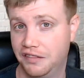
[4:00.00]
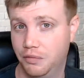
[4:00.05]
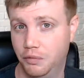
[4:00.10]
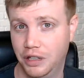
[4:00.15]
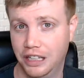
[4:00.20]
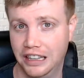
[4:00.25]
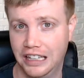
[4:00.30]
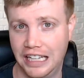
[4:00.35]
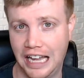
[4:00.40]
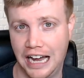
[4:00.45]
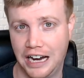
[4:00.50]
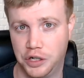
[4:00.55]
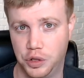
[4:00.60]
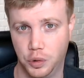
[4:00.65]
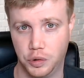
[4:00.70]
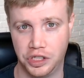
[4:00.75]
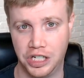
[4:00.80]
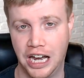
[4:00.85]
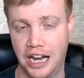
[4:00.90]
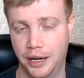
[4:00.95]
when the
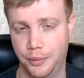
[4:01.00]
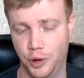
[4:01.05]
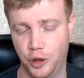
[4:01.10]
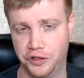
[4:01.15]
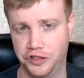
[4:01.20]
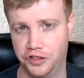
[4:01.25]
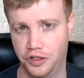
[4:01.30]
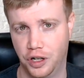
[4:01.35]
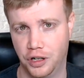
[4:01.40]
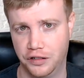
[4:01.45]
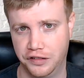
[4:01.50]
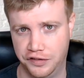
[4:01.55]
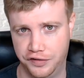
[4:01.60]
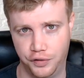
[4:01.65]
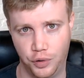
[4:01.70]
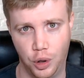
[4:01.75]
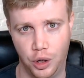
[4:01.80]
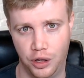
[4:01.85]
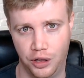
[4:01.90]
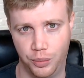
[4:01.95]
actual timer starts
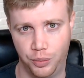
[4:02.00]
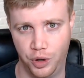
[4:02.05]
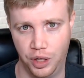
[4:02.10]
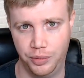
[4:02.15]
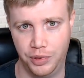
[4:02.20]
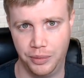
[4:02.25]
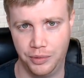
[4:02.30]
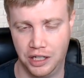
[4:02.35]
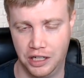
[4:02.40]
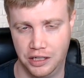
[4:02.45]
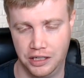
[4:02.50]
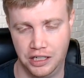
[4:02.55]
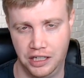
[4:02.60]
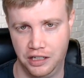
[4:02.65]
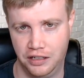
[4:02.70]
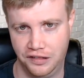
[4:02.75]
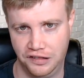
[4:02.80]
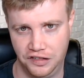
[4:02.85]
for all the premium content.